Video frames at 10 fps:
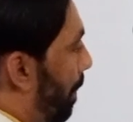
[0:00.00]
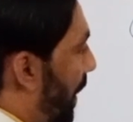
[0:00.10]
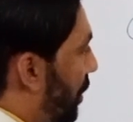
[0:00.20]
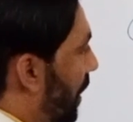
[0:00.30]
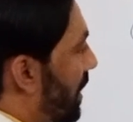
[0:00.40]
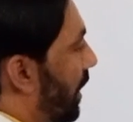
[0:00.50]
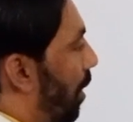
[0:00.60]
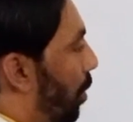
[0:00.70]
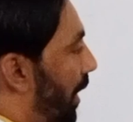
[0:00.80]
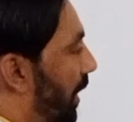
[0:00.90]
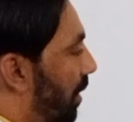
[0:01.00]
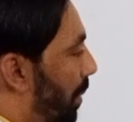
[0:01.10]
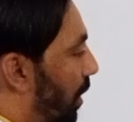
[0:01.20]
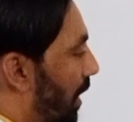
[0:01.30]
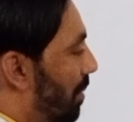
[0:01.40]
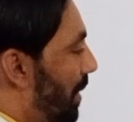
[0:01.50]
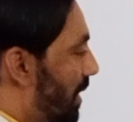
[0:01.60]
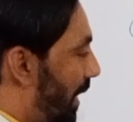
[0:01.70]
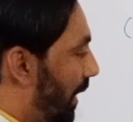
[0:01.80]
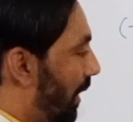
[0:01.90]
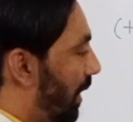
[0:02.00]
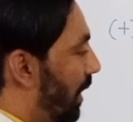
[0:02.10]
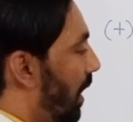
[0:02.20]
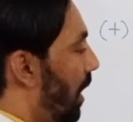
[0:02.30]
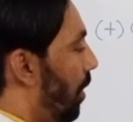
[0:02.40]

patient is accommodating because mistakenly